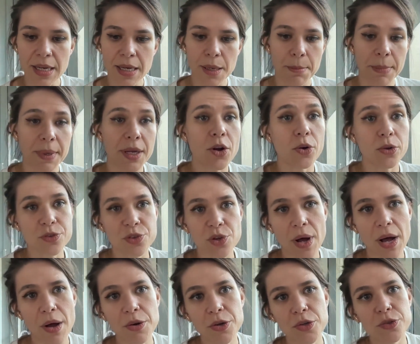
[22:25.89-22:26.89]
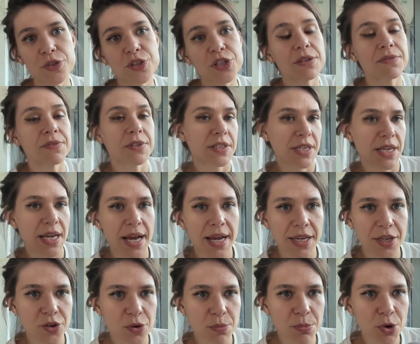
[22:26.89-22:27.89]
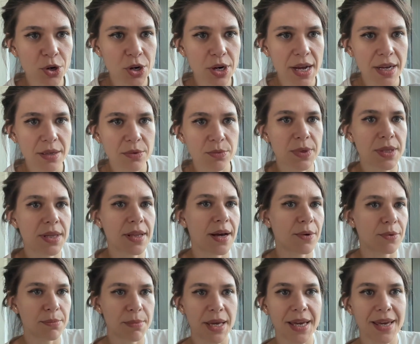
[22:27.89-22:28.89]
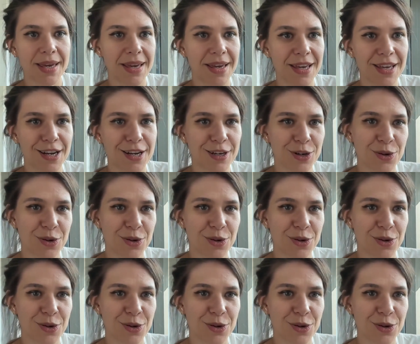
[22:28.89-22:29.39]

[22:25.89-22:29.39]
but also how do you surface AI in your product without making it a